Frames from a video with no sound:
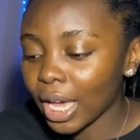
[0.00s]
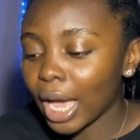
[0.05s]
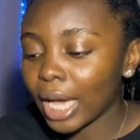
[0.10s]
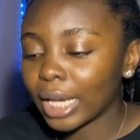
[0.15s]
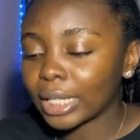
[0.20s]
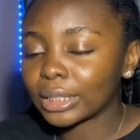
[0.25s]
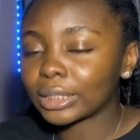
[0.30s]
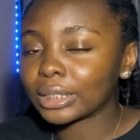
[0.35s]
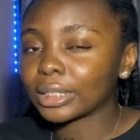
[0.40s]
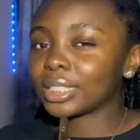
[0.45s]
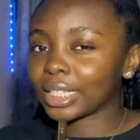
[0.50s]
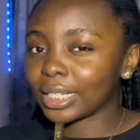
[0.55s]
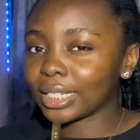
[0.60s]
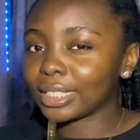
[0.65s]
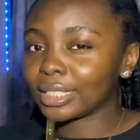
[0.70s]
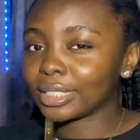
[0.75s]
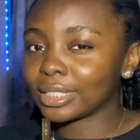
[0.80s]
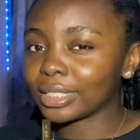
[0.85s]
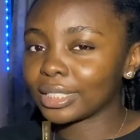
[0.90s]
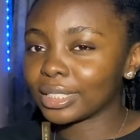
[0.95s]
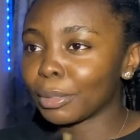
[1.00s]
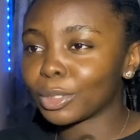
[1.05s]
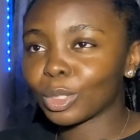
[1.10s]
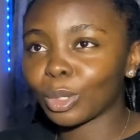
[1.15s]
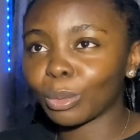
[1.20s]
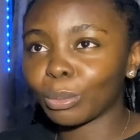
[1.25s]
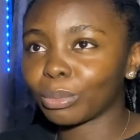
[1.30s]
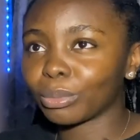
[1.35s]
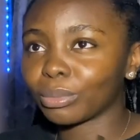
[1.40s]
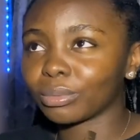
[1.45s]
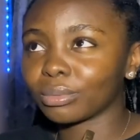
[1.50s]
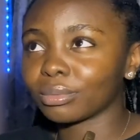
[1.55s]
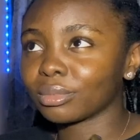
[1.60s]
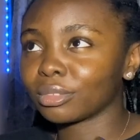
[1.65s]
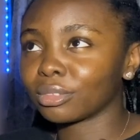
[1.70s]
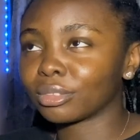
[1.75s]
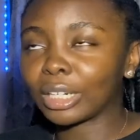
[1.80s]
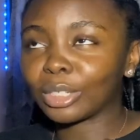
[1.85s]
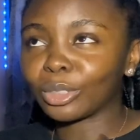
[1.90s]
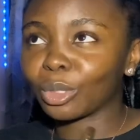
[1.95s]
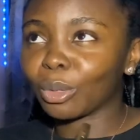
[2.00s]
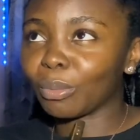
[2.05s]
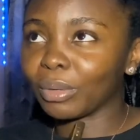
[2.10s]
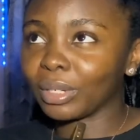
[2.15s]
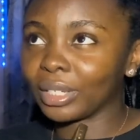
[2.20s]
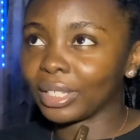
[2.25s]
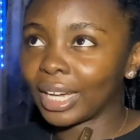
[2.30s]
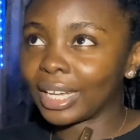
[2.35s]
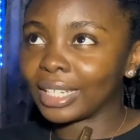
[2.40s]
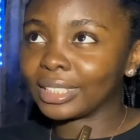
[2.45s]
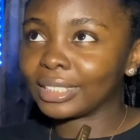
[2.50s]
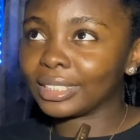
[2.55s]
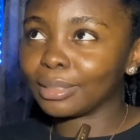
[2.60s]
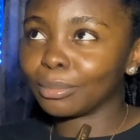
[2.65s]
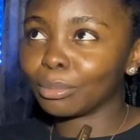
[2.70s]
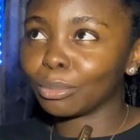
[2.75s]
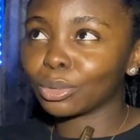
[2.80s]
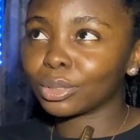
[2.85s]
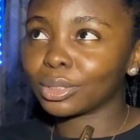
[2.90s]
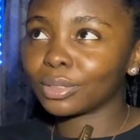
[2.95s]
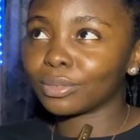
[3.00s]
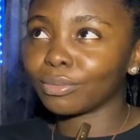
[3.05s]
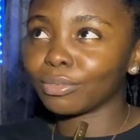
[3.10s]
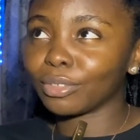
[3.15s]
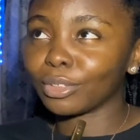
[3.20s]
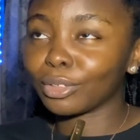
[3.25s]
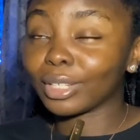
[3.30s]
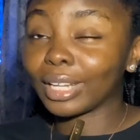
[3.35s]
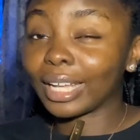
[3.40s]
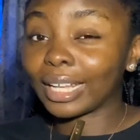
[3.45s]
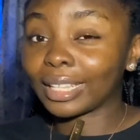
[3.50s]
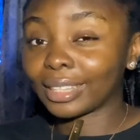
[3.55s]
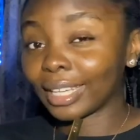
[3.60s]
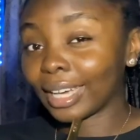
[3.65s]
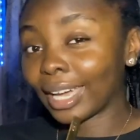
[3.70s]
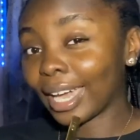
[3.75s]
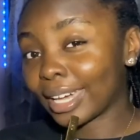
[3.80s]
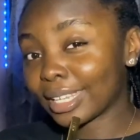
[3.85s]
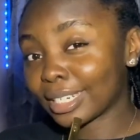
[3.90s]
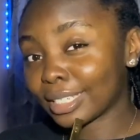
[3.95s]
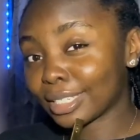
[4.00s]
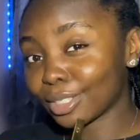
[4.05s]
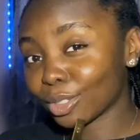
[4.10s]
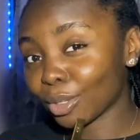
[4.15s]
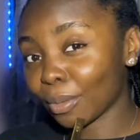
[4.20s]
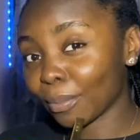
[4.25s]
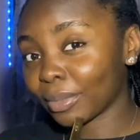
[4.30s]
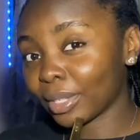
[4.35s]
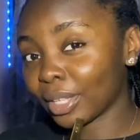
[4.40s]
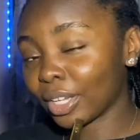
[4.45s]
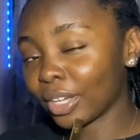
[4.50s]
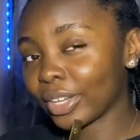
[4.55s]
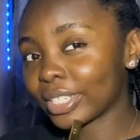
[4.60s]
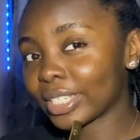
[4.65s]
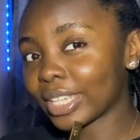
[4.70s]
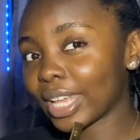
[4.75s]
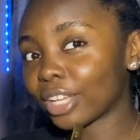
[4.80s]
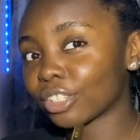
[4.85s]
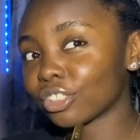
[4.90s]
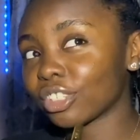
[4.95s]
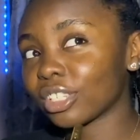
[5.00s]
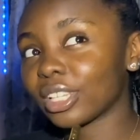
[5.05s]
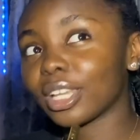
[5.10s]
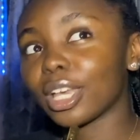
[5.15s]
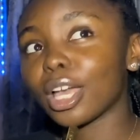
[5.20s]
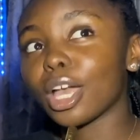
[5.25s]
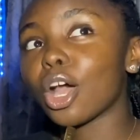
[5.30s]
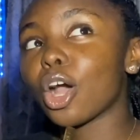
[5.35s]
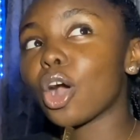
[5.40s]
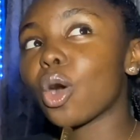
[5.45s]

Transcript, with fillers: and Jane meet up randomly and they both feel like they're hiding something because actually